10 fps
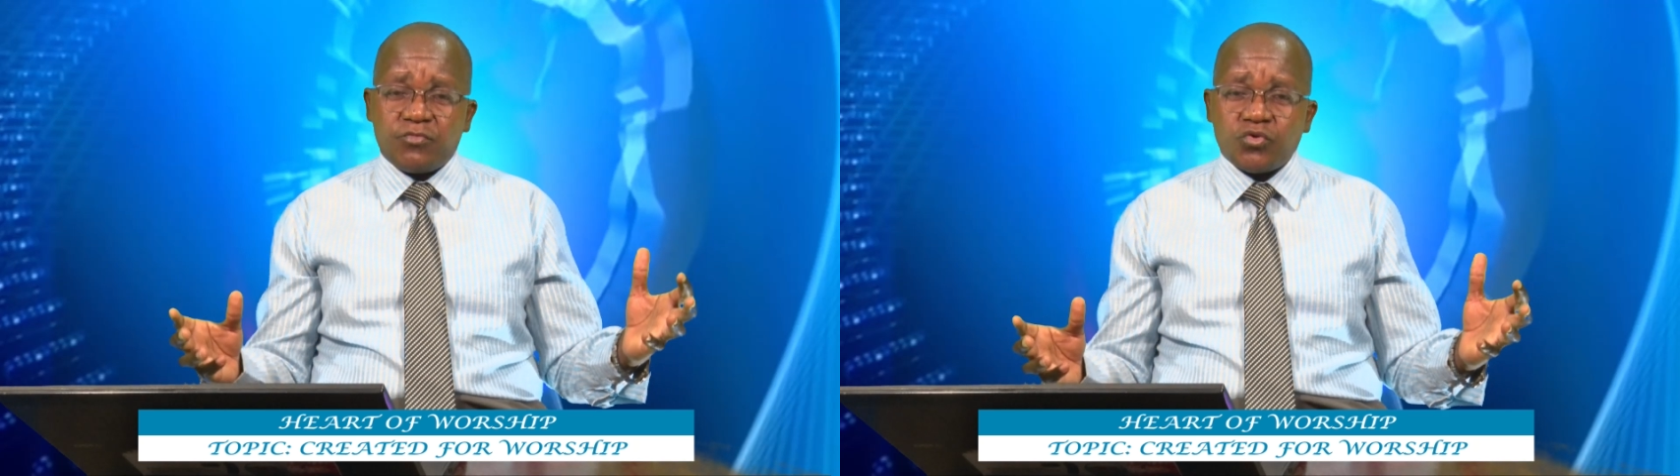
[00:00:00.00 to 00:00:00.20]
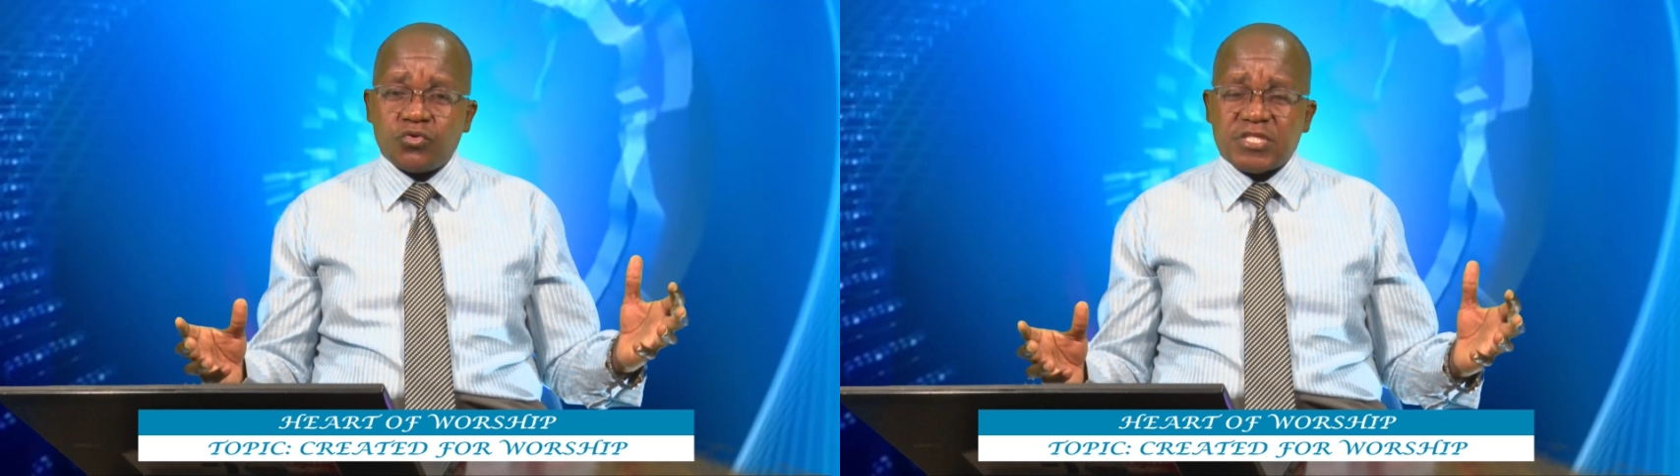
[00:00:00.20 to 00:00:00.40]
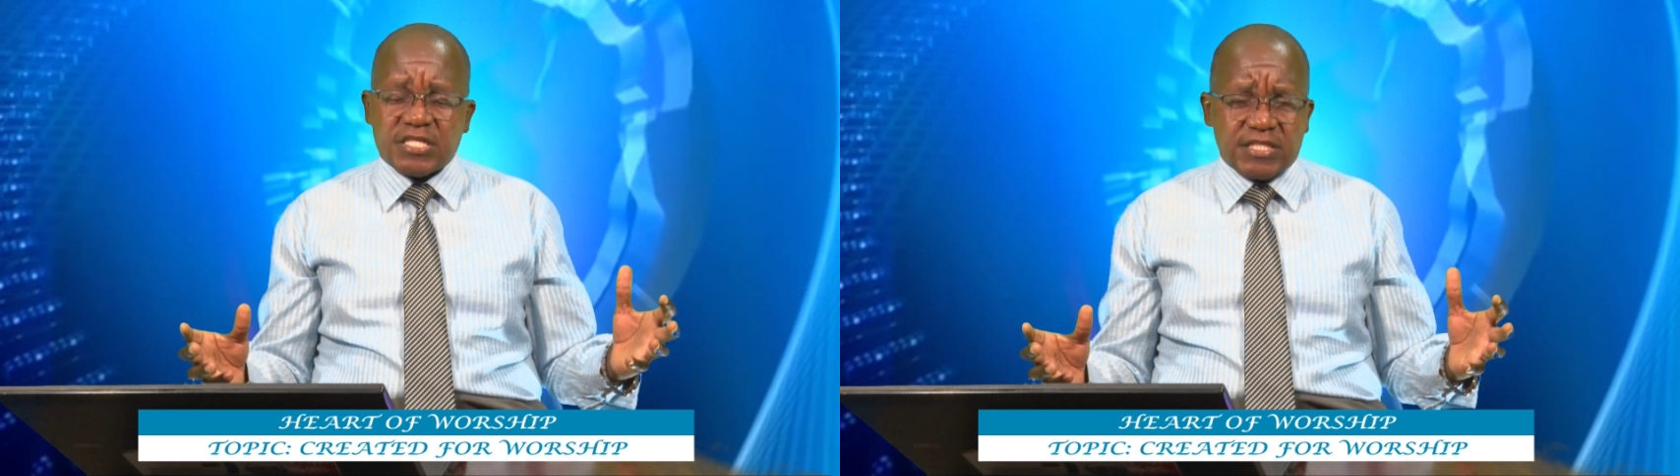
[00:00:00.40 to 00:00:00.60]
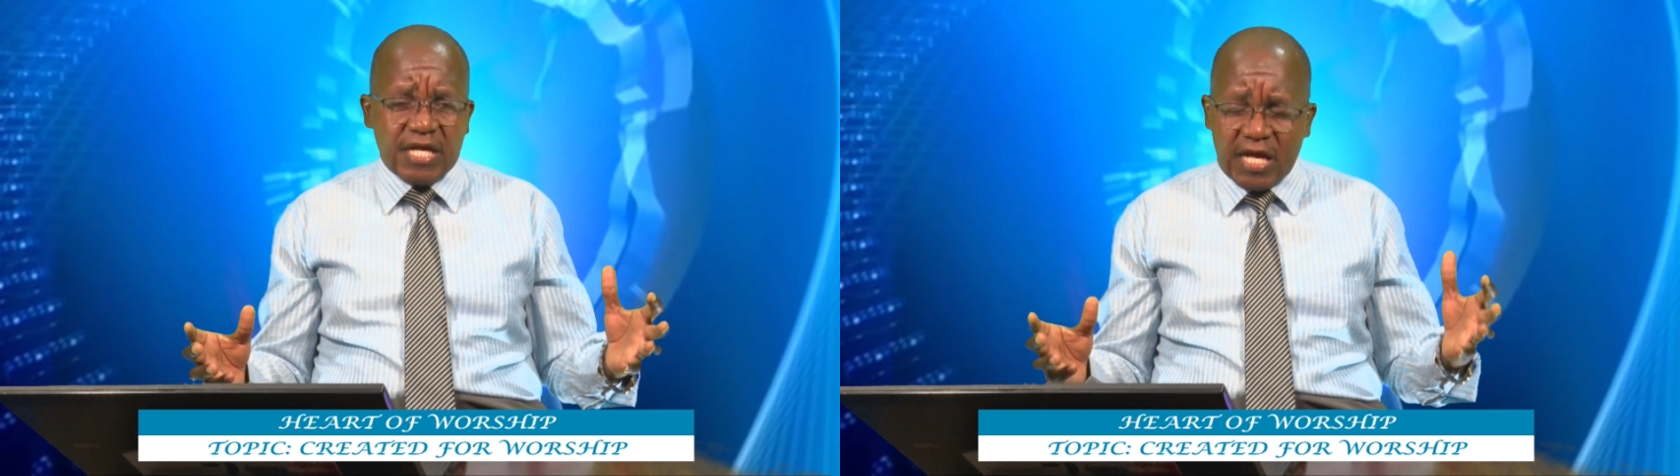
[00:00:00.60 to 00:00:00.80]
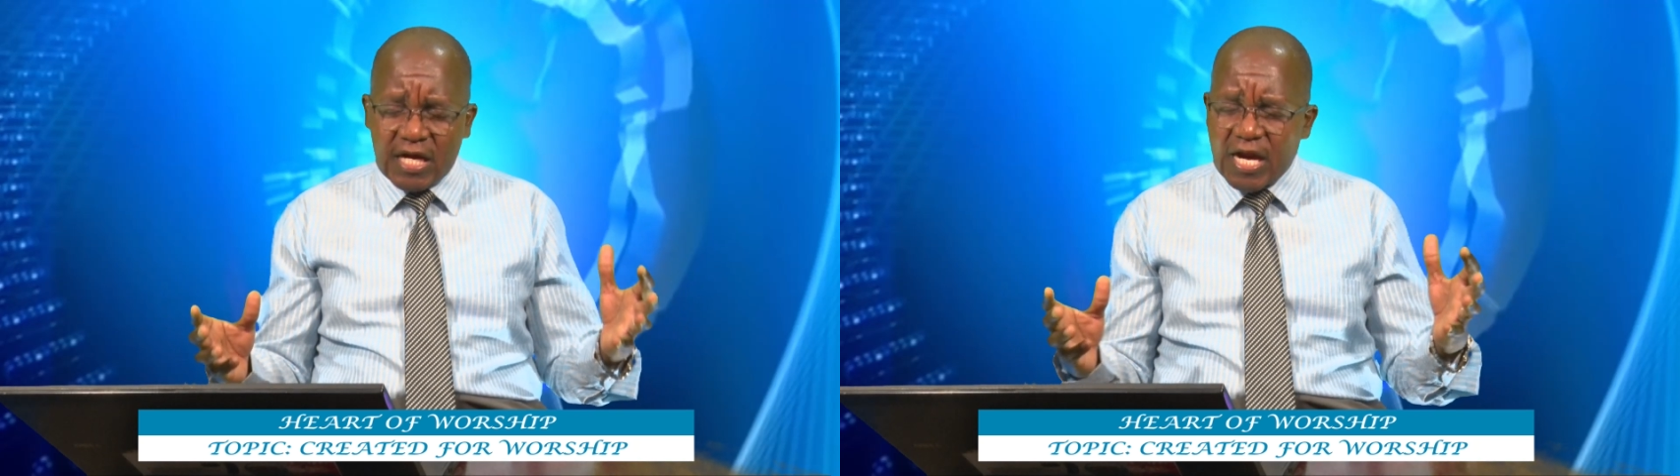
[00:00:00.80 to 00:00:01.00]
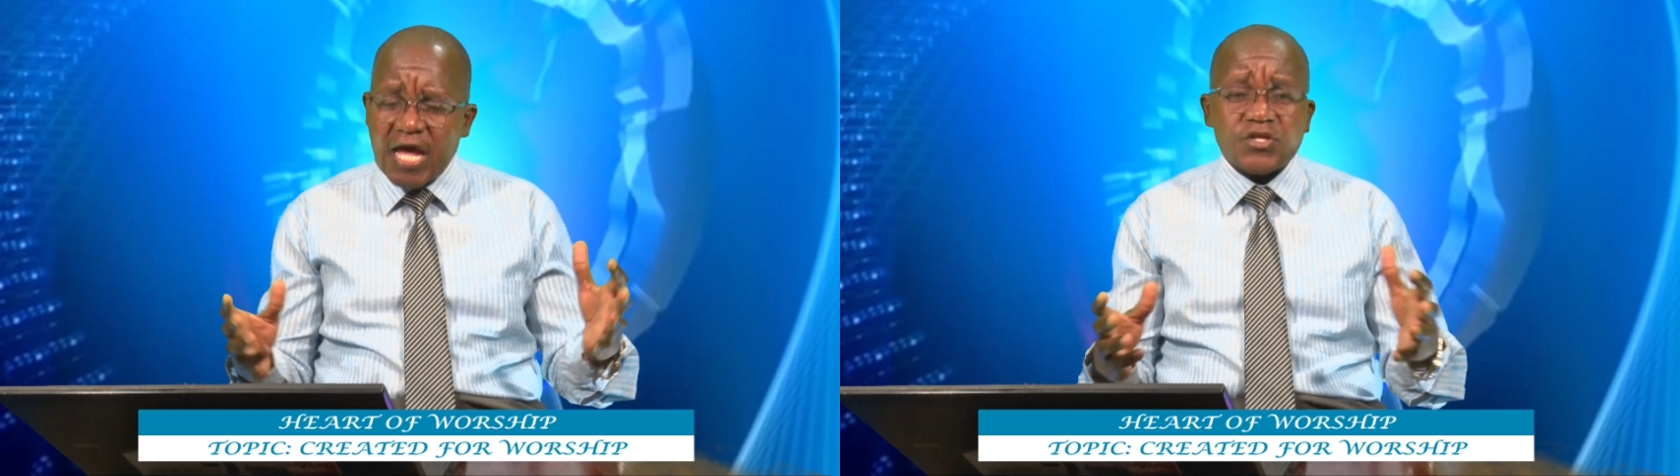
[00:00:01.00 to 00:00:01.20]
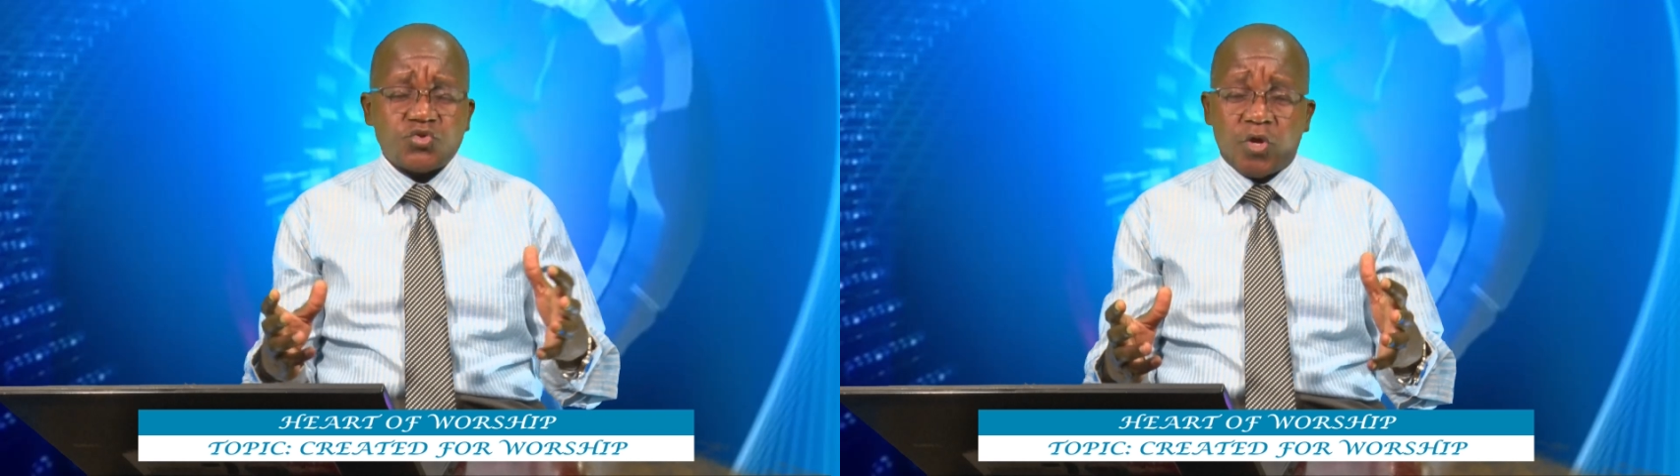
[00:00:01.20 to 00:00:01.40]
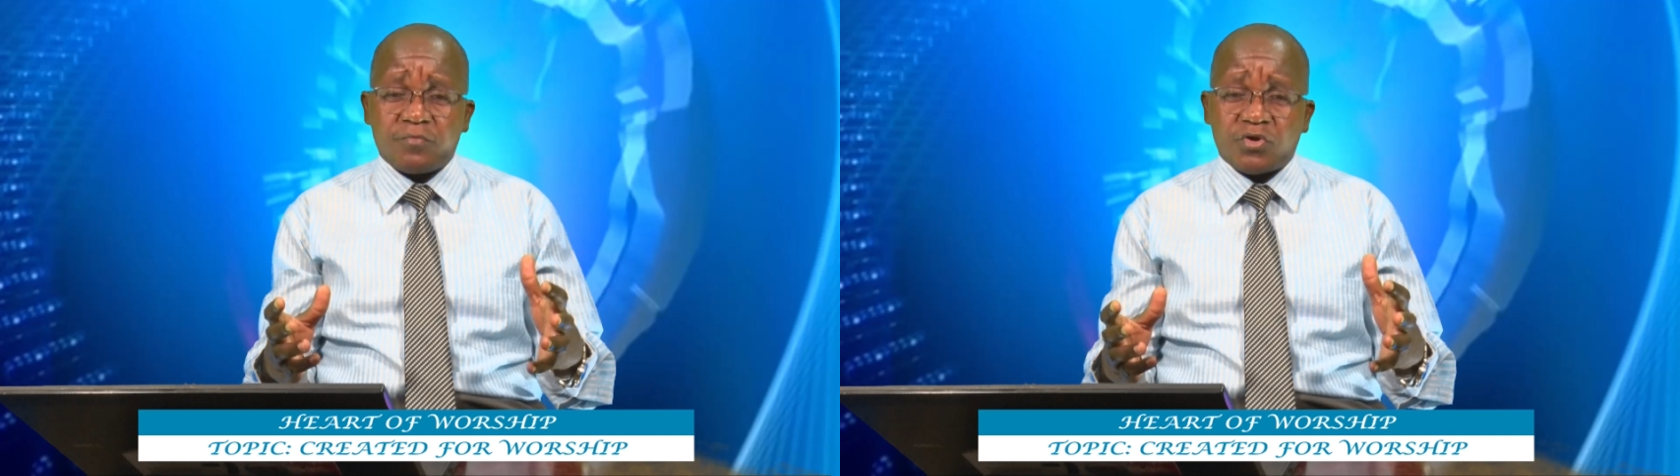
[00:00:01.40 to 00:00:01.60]
you just cry
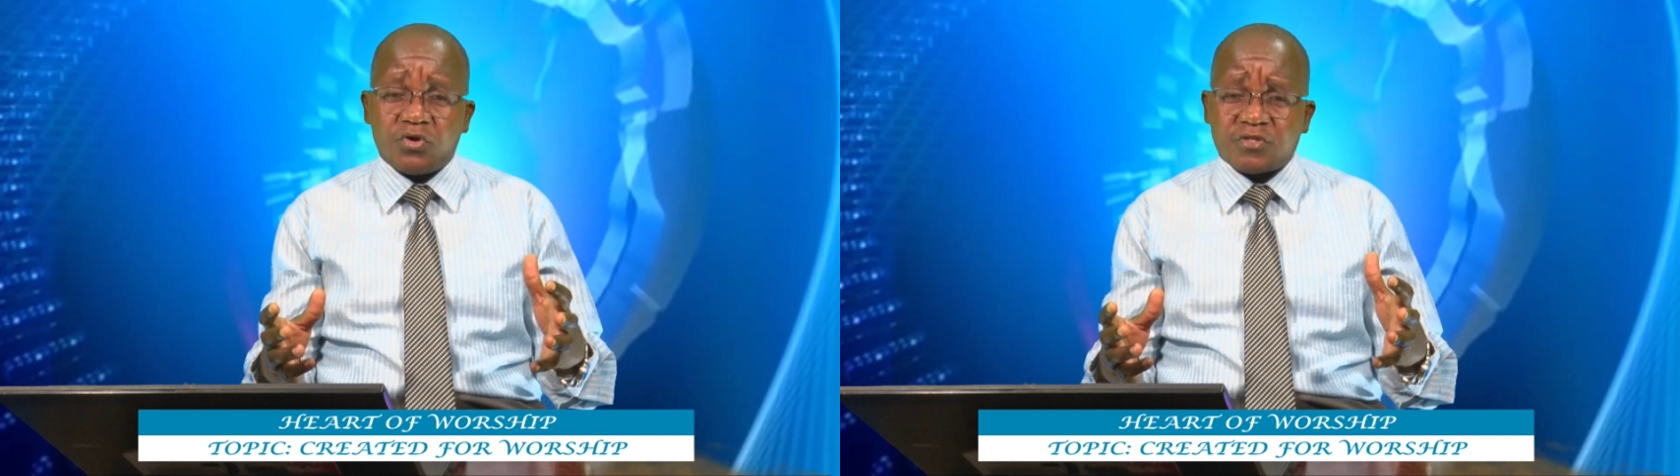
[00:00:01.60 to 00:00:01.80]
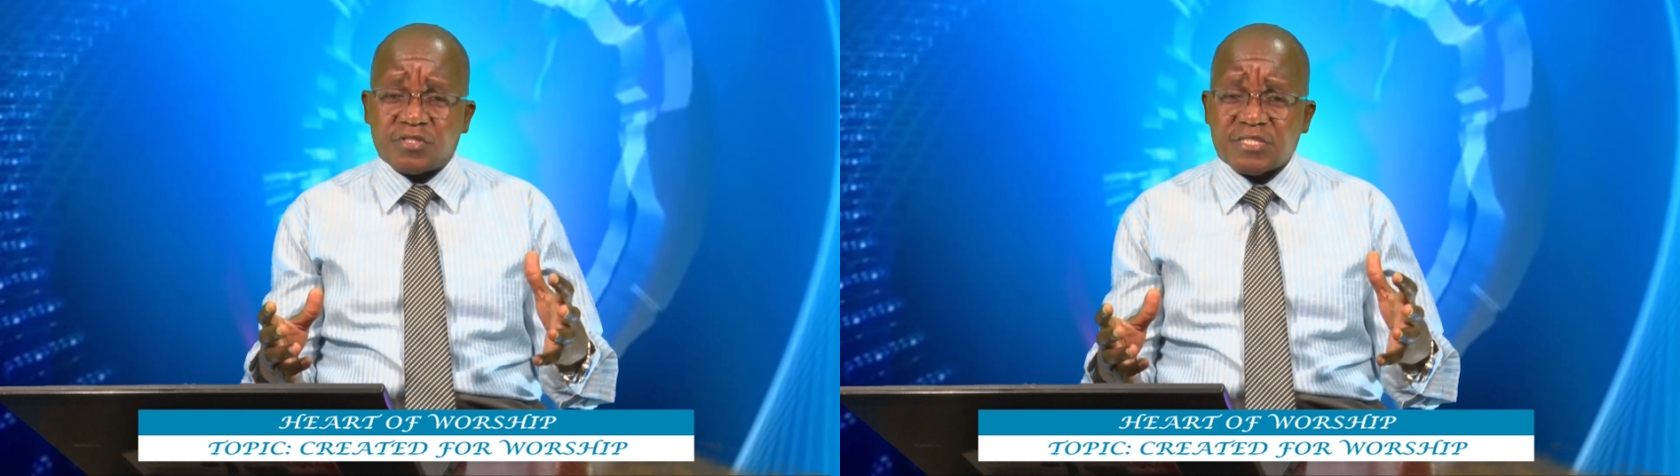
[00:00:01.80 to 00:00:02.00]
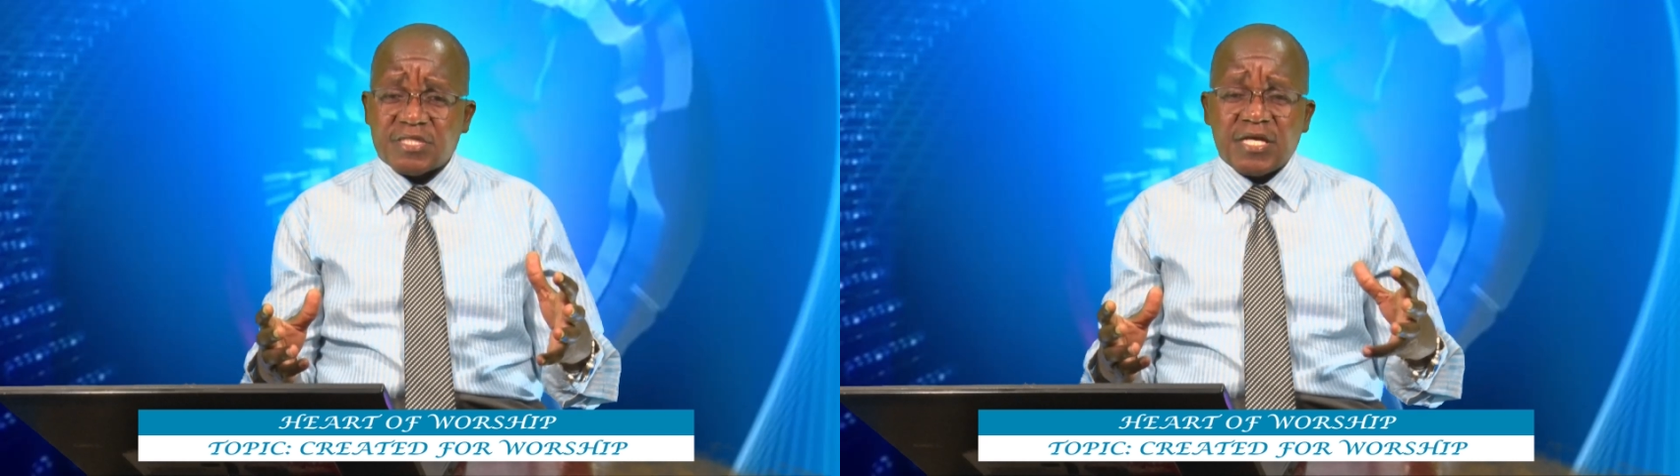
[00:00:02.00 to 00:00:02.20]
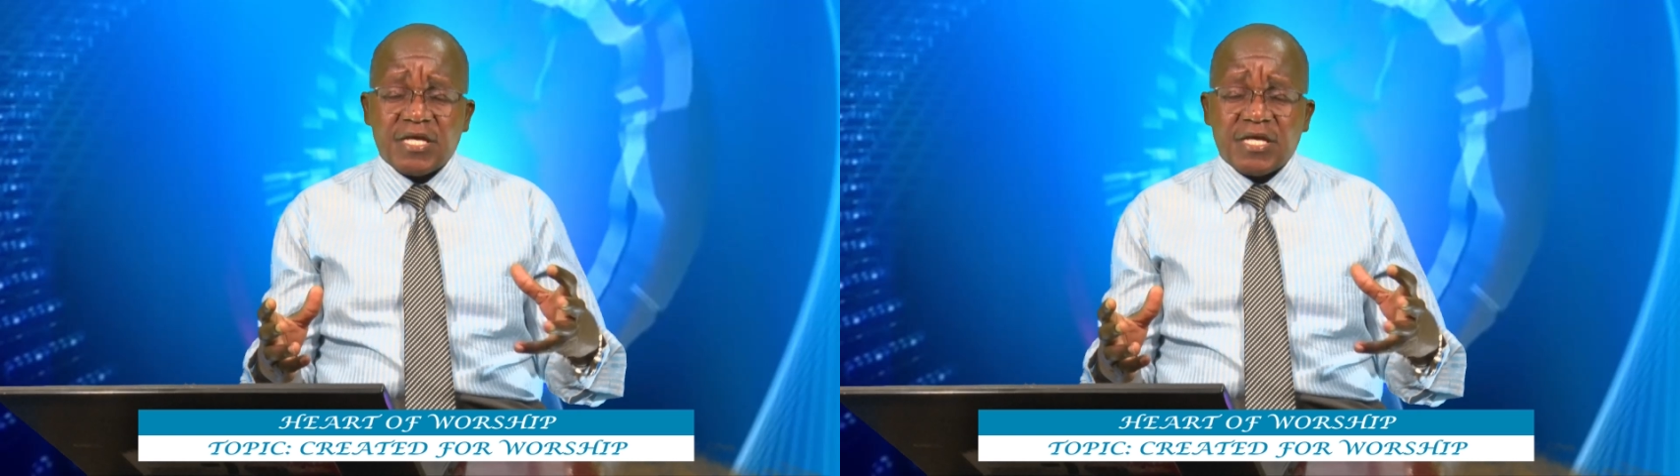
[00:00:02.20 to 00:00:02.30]
to Him, because